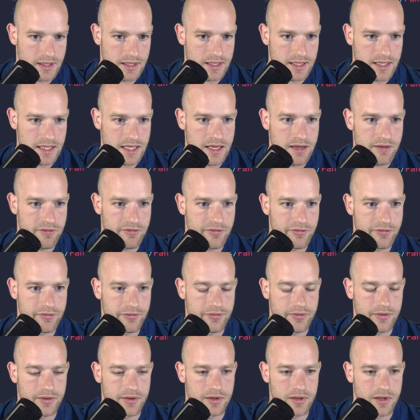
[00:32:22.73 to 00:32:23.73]

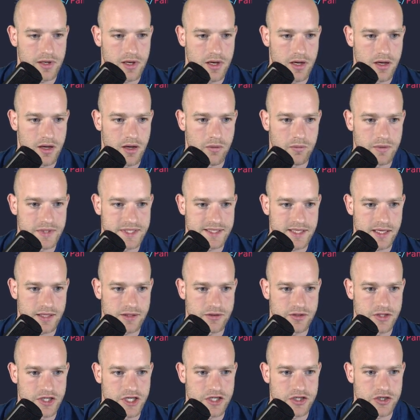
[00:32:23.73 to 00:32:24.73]
if we start
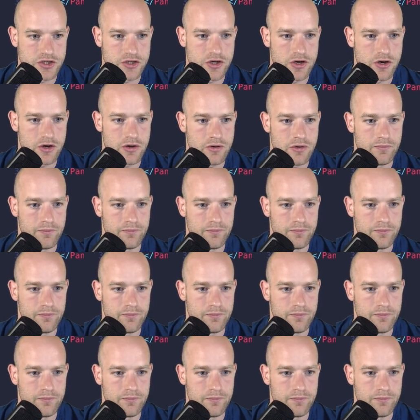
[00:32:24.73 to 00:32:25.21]
the gesture,